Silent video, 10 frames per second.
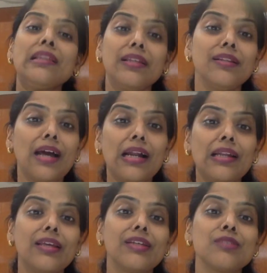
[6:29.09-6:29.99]
then in that
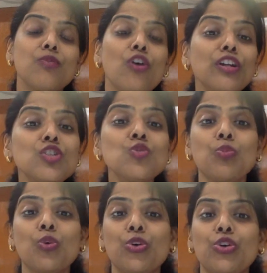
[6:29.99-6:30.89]
case, for a
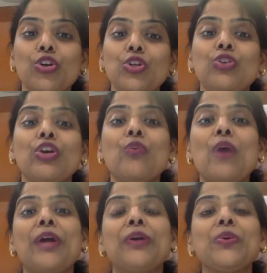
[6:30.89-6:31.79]
sport, you
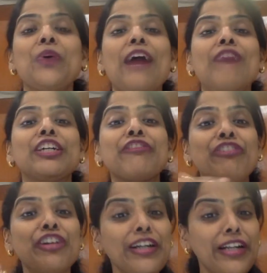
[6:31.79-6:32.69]
require to have a
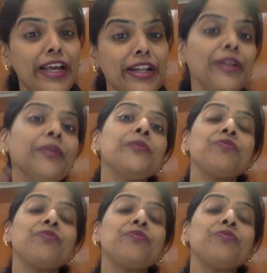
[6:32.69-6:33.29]
different terrain.